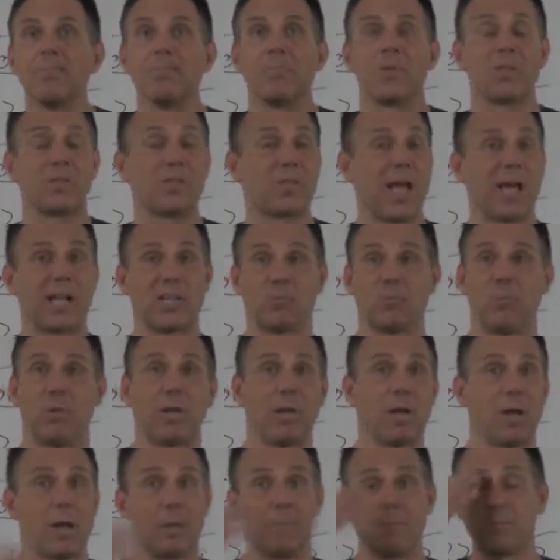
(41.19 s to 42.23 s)
The sex
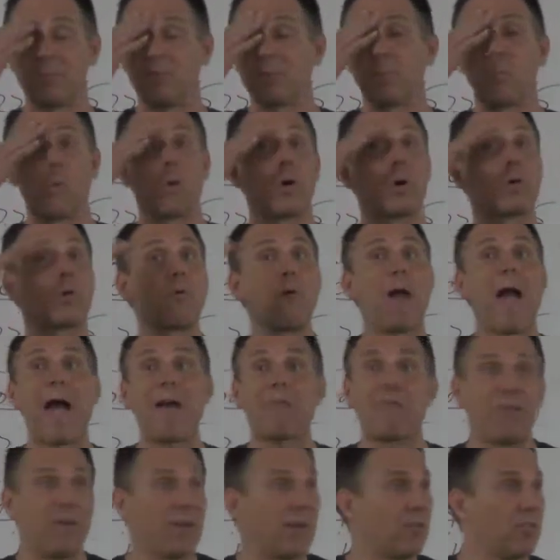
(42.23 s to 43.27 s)
becomes more
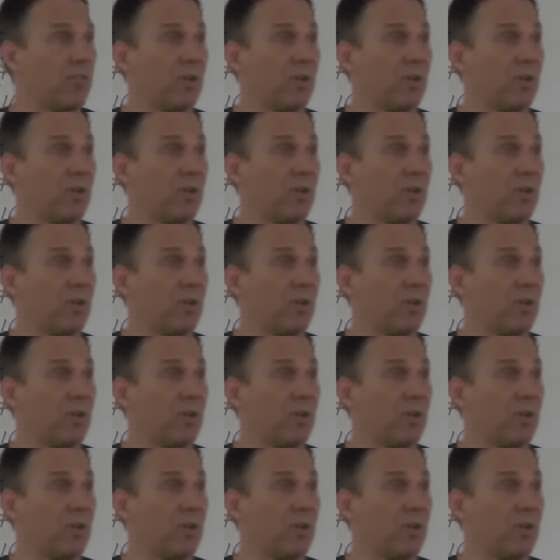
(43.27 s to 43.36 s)
graphic.